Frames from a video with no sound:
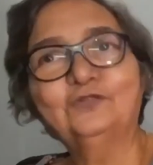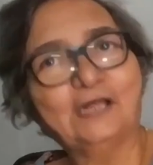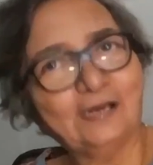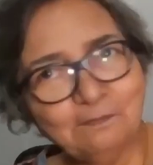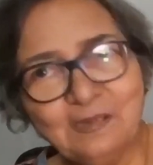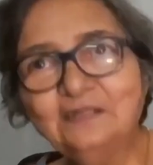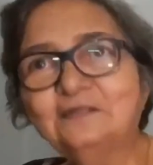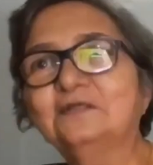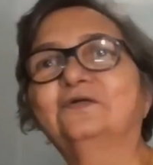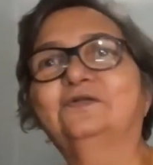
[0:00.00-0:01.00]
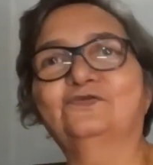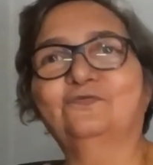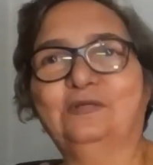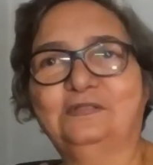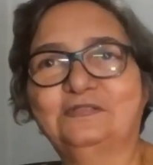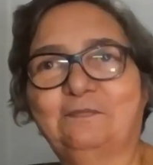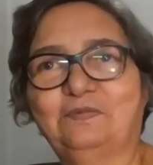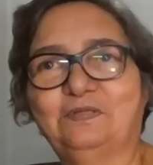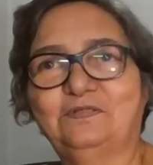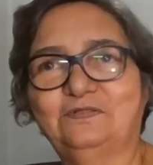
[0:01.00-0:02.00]
there are many theories why this
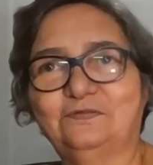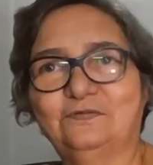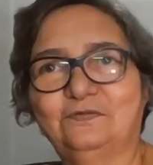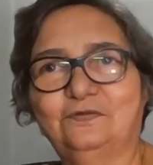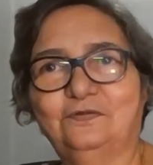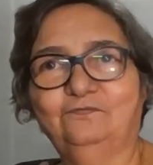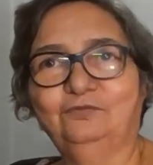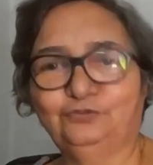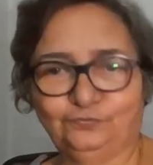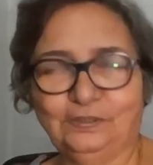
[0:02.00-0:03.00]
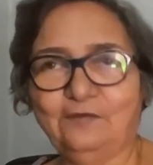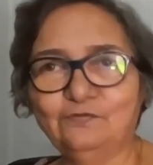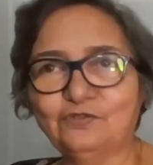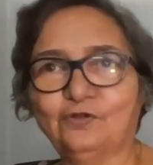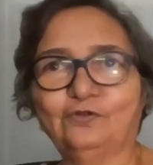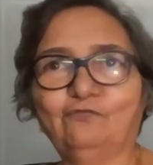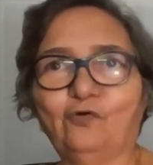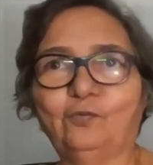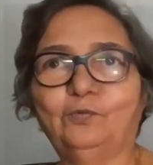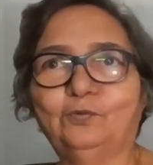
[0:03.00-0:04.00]
happens, which now is not the
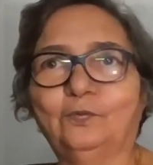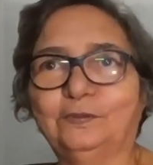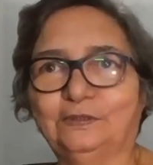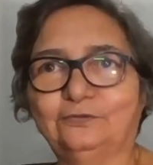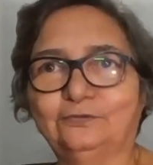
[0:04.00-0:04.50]
forum to go